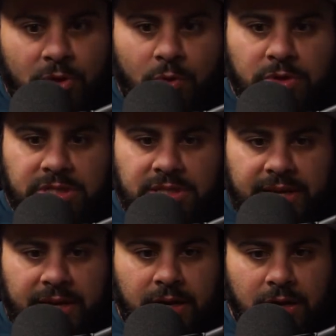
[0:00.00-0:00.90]
which is
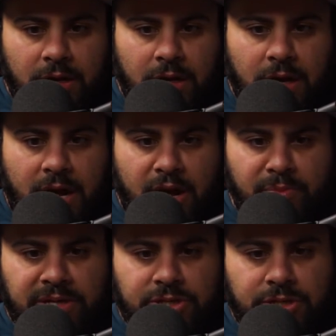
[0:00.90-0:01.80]
like, how
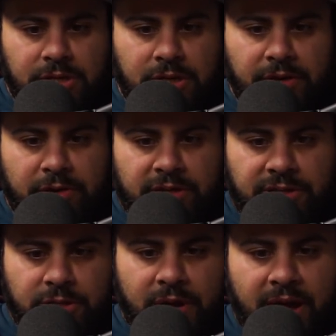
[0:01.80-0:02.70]
much clarity
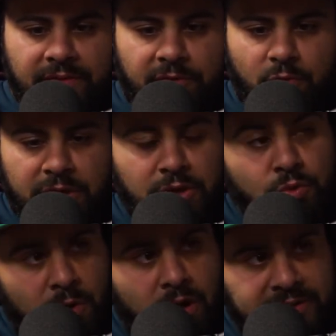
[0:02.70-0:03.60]
do you have of what you
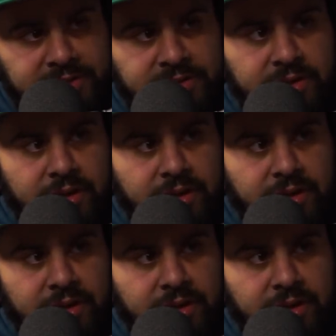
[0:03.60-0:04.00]
want?